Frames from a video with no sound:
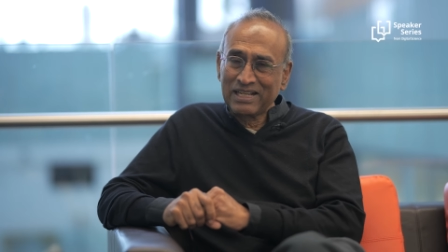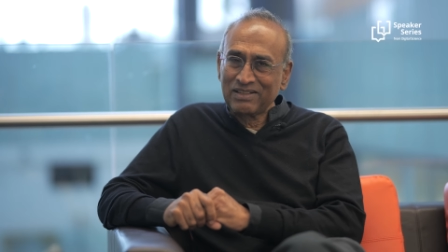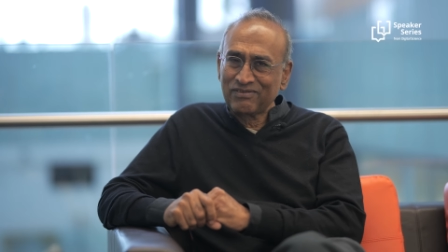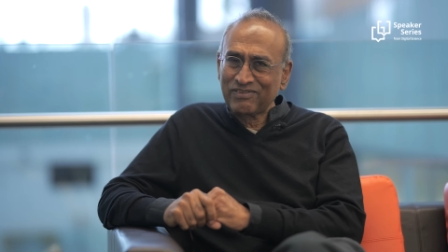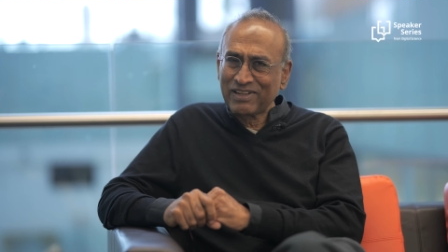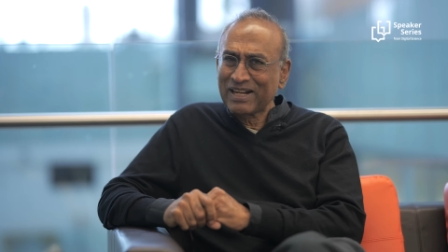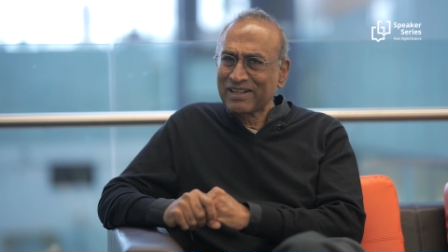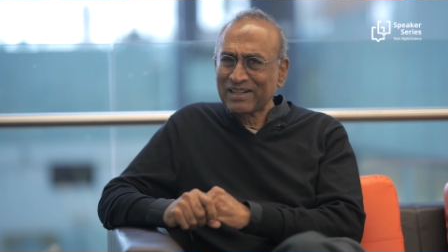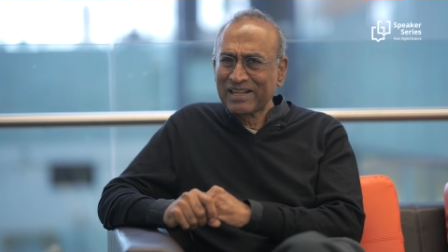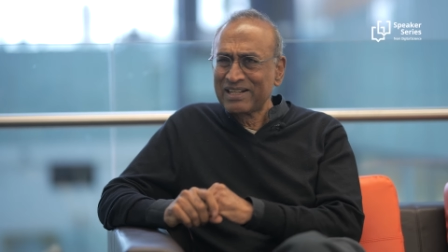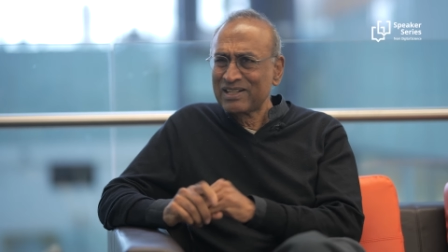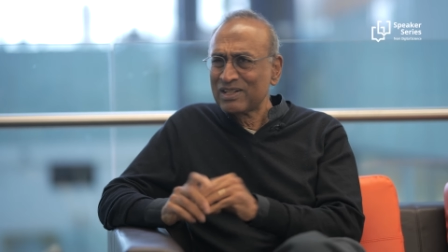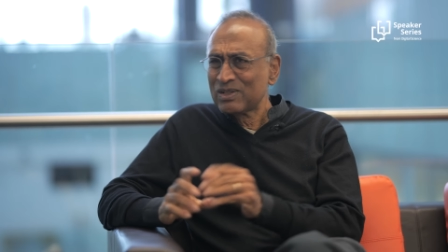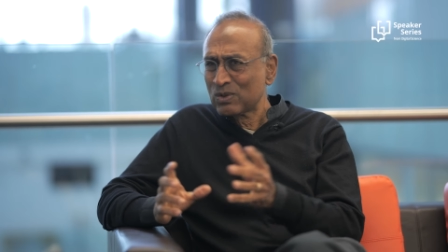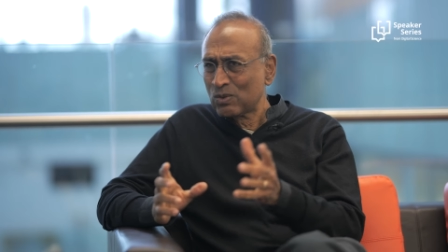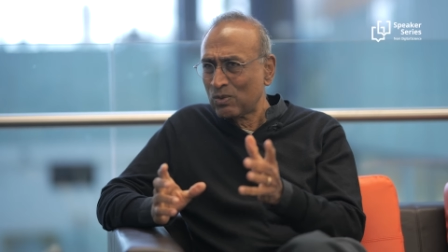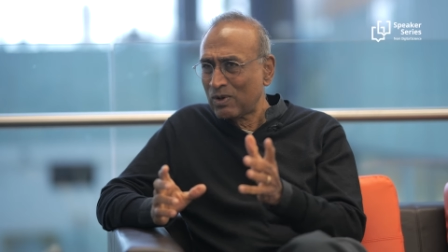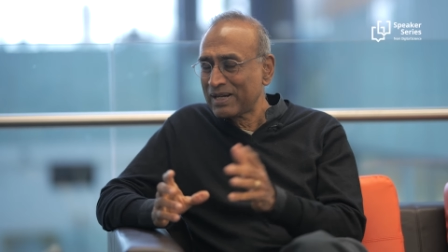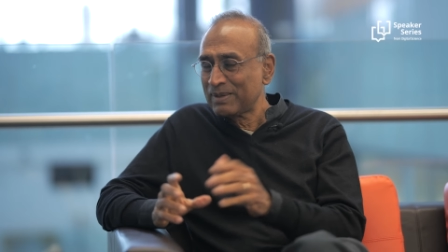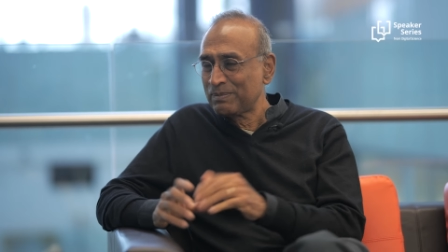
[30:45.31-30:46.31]
In fact, I
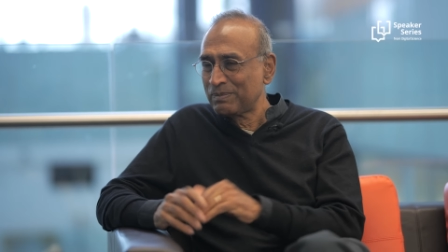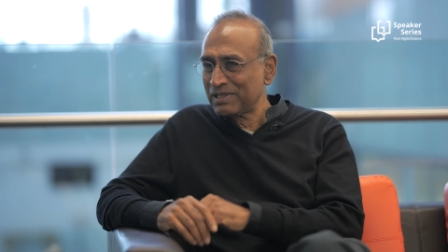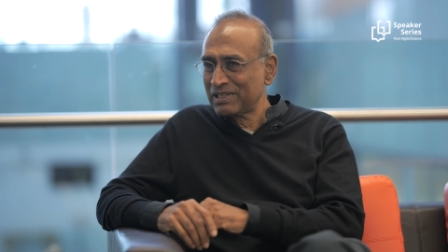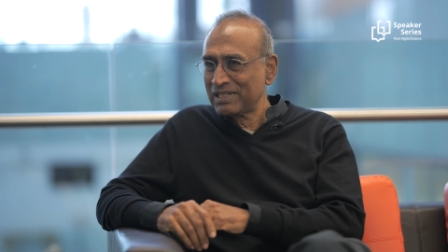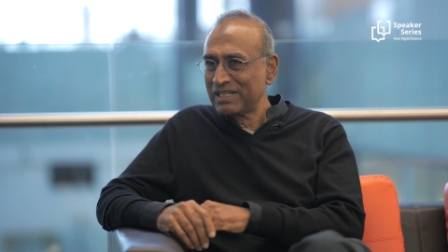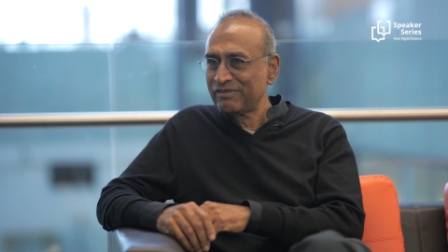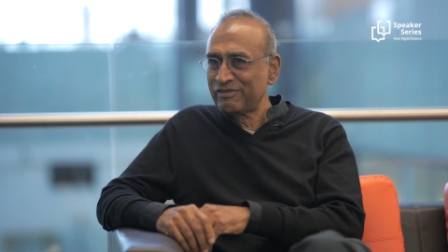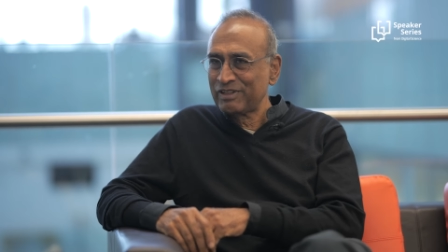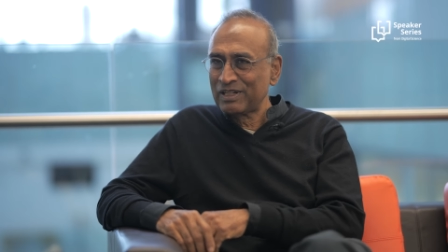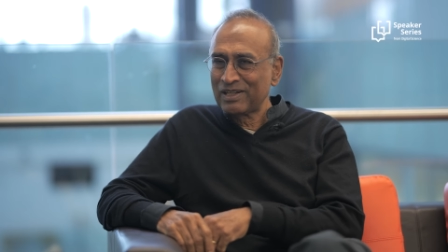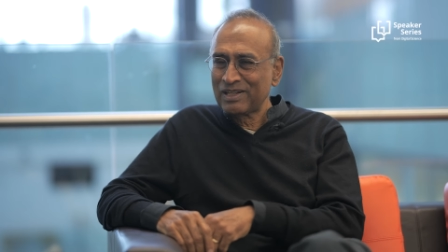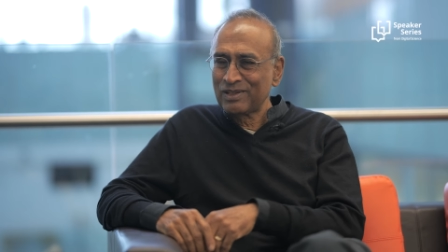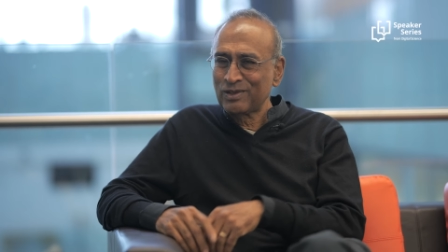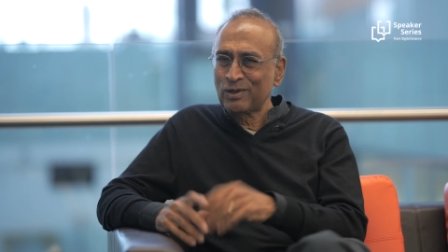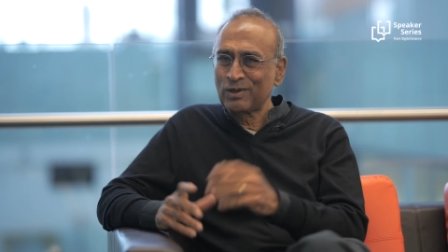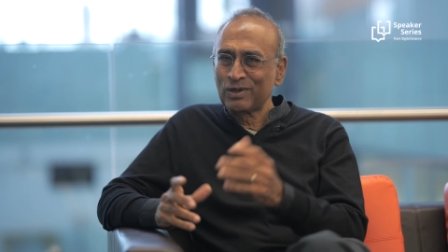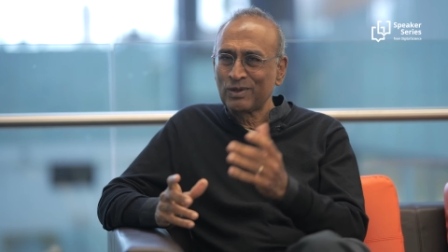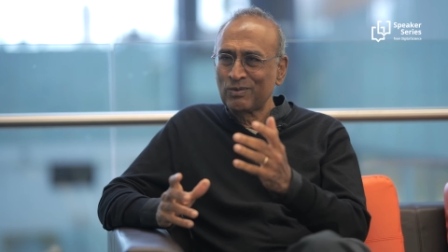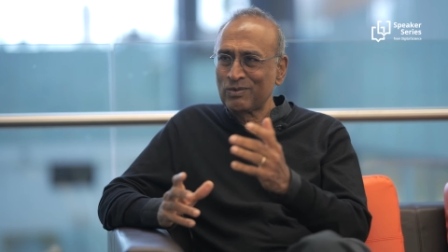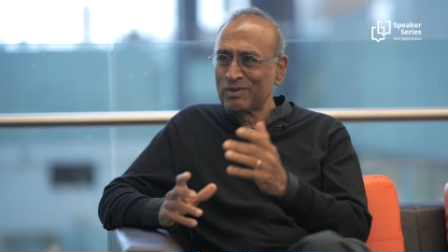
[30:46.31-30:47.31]
didn't quite believe it. I
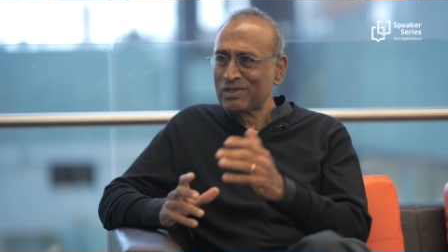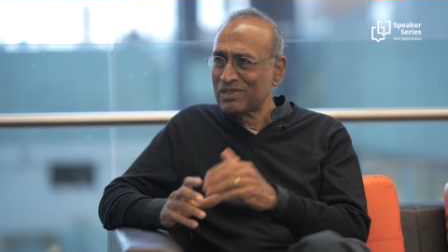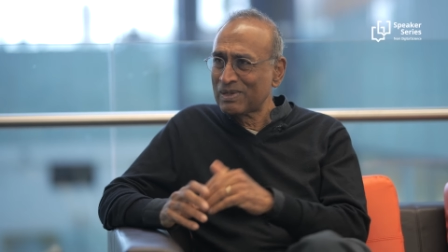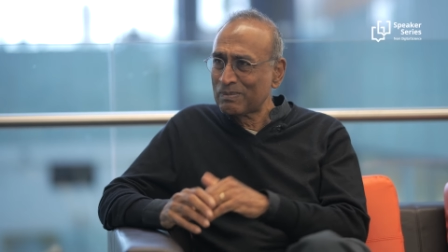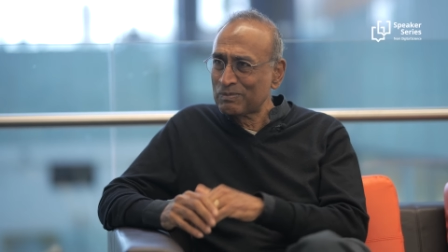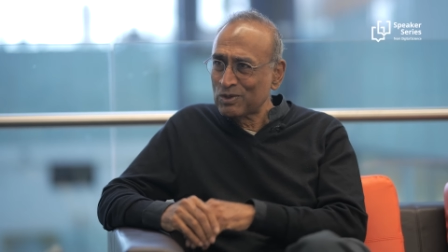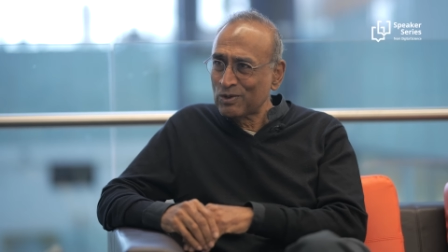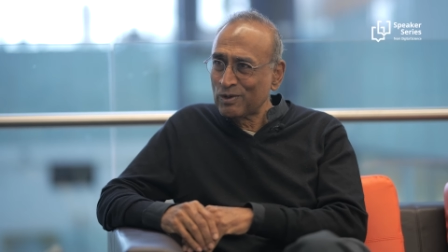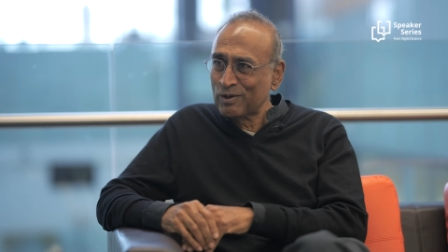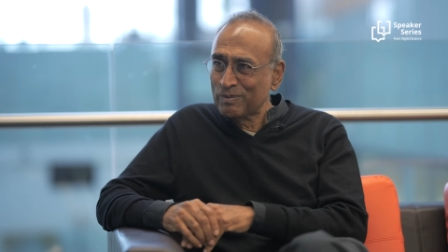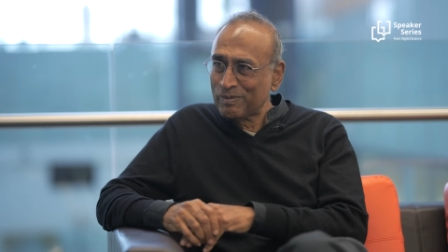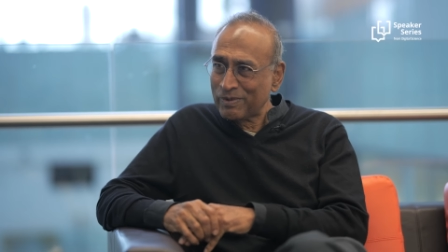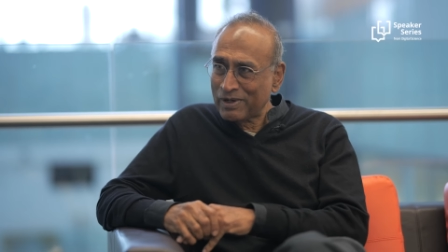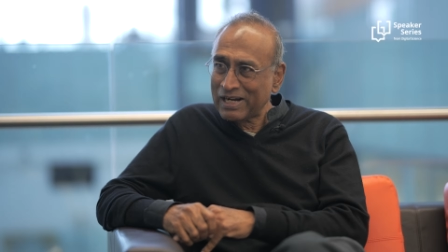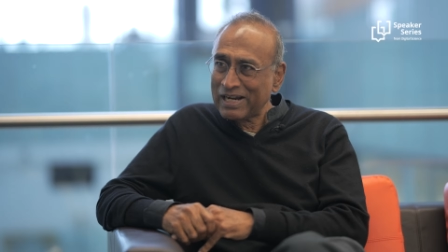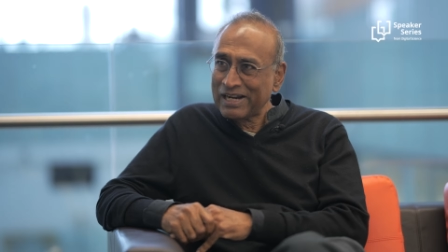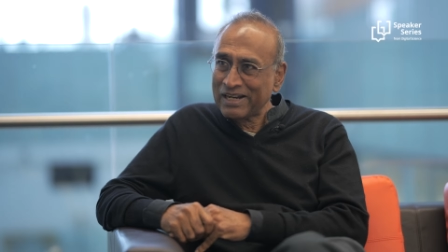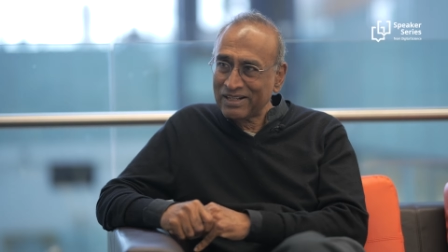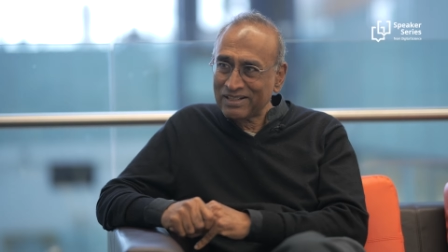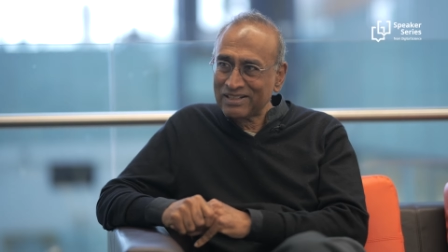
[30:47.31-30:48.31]
thought it was some sort of
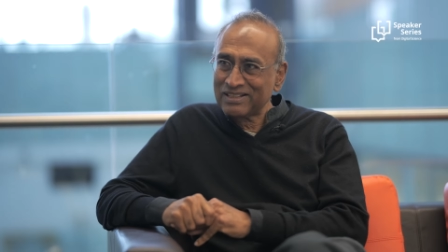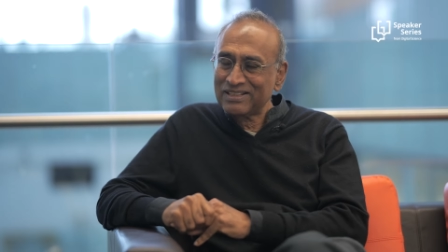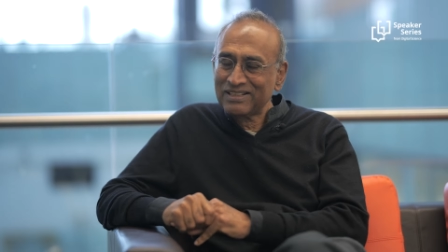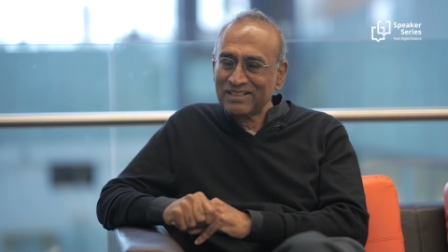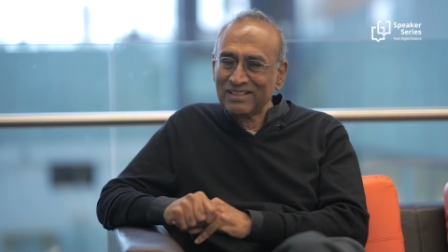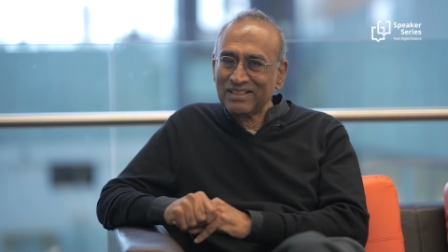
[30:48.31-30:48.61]
prank.